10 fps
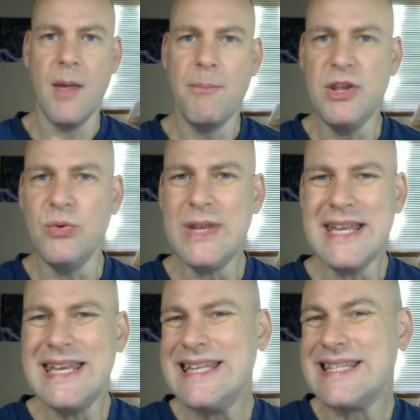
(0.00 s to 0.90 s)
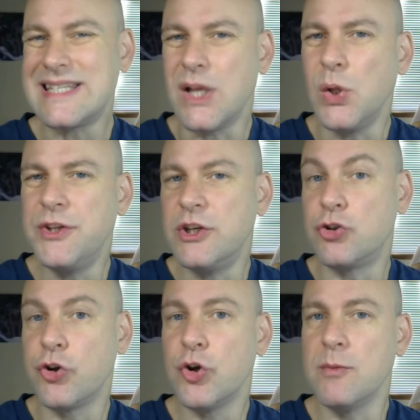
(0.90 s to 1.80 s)
But you need an insulting
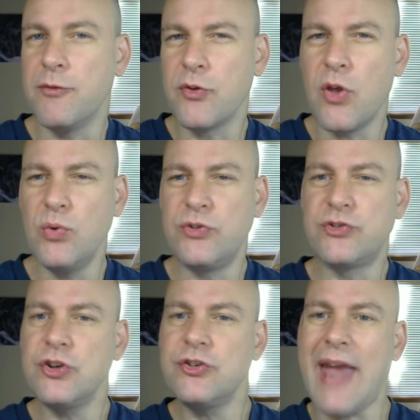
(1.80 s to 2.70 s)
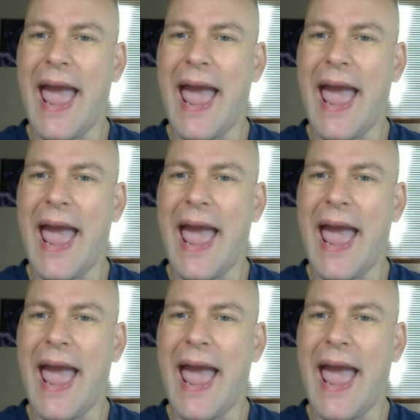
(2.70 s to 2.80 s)
term for those just